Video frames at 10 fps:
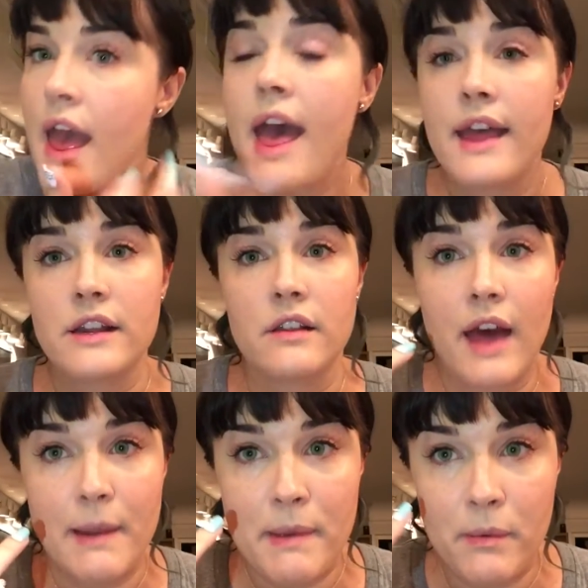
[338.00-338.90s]
and a
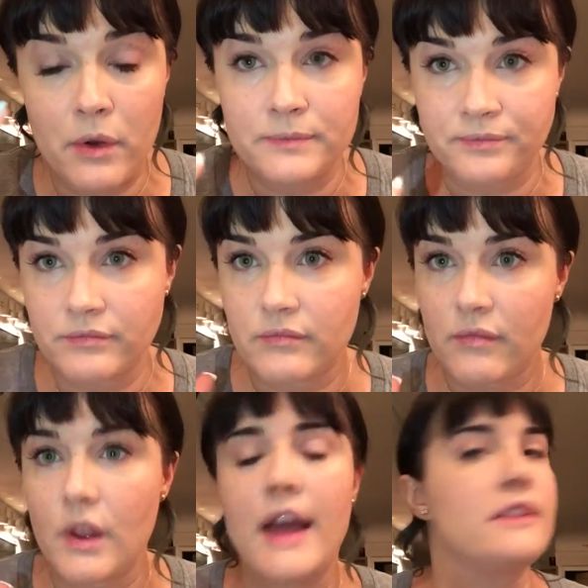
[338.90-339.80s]
lot of people,
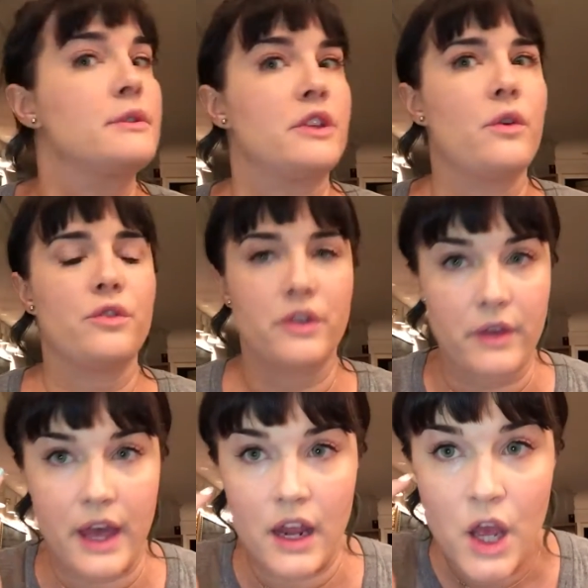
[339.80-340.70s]
especially the older you
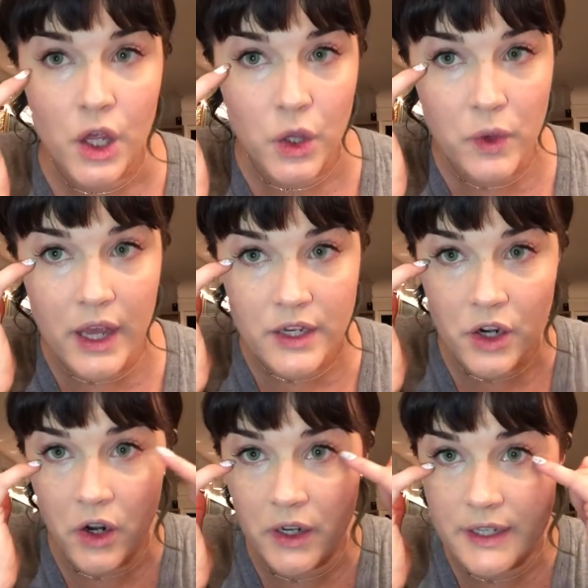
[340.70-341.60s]
get
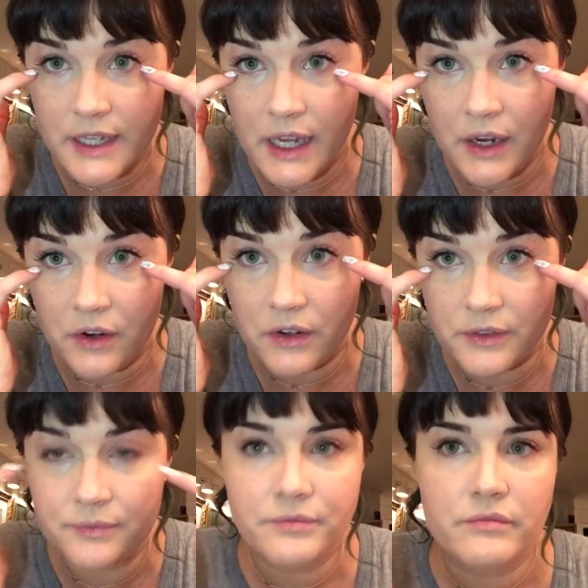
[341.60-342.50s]
darkness
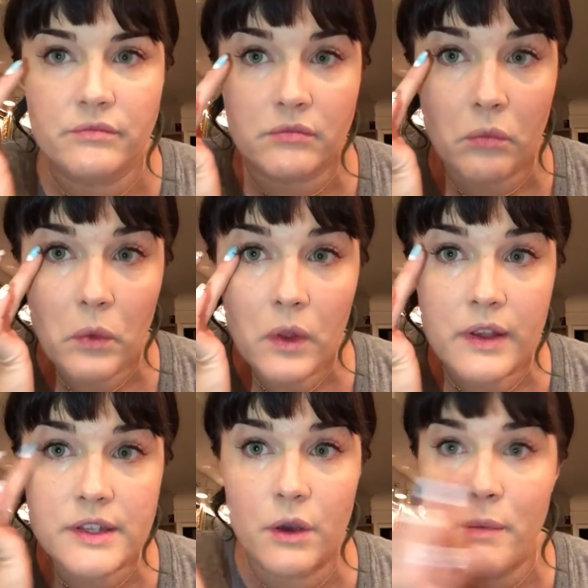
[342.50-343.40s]
here.
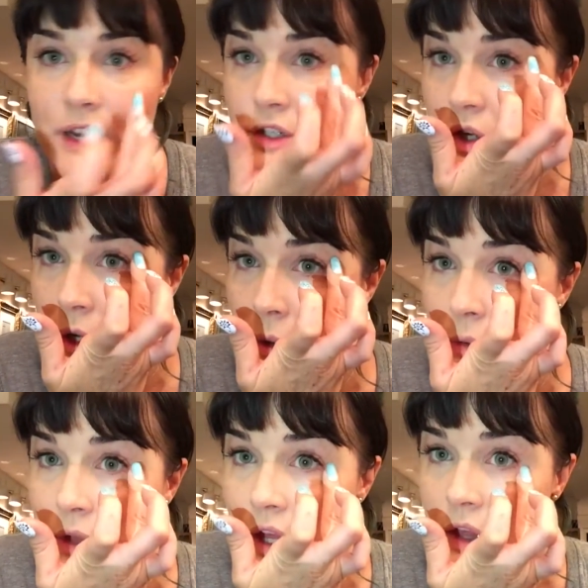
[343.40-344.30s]
So make sure you
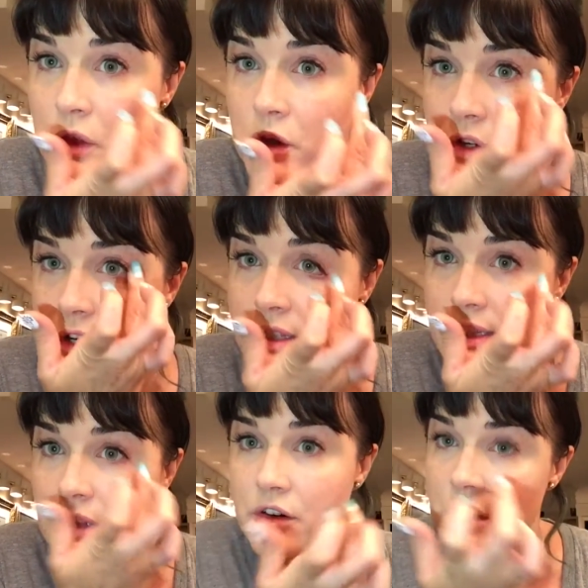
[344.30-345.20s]
include your
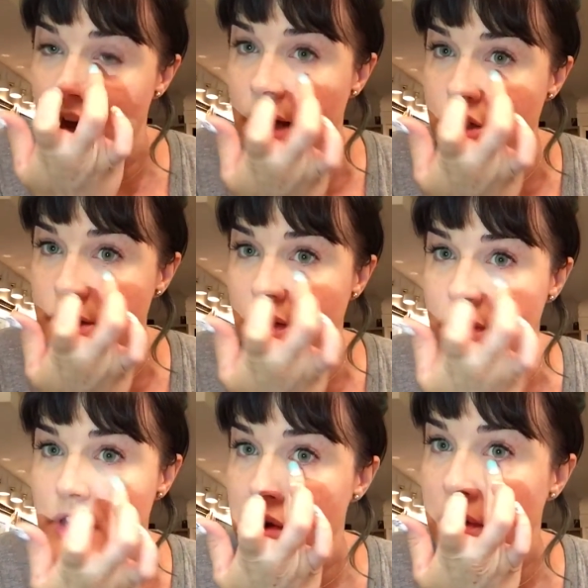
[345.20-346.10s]
concealer not just in
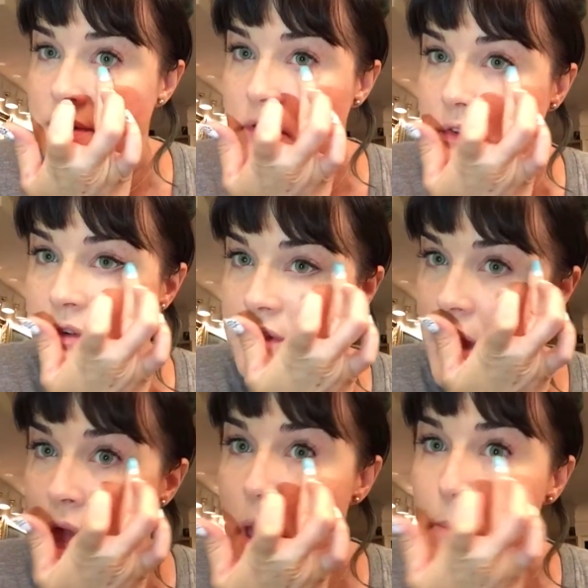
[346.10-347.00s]
those under eye circles,
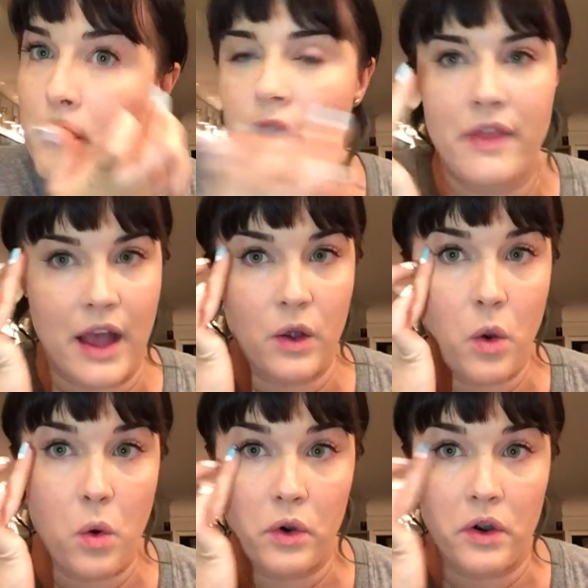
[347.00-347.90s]
but in that
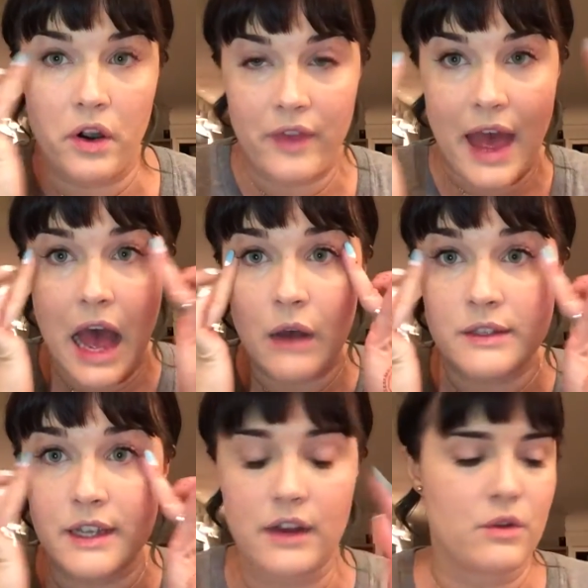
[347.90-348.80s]
corner, that
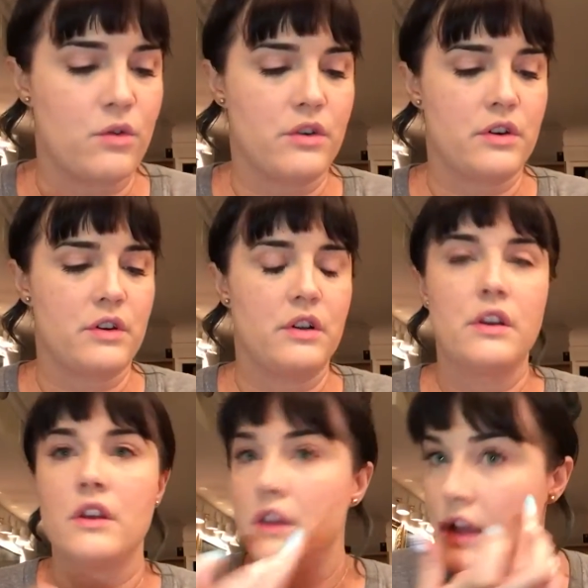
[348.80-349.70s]
outside corner
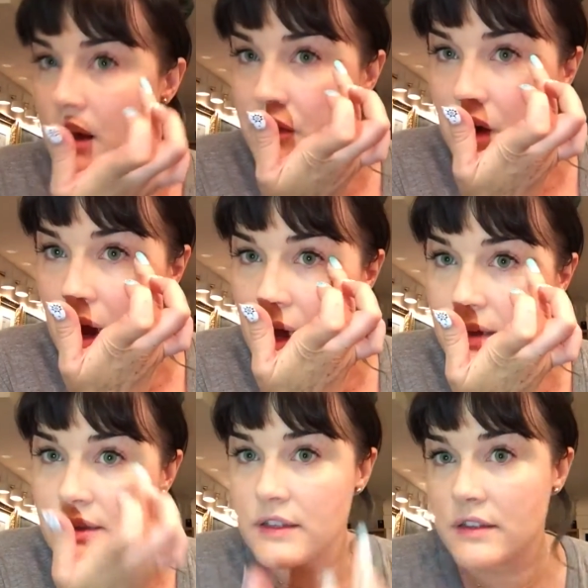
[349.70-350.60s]
of your
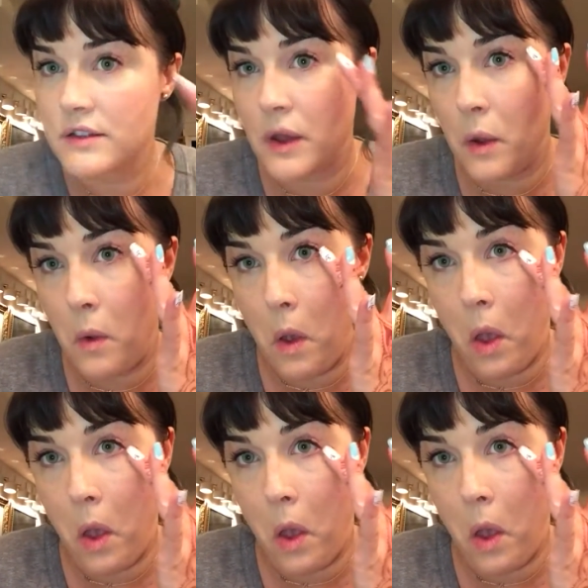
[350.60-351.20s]
eyes. So,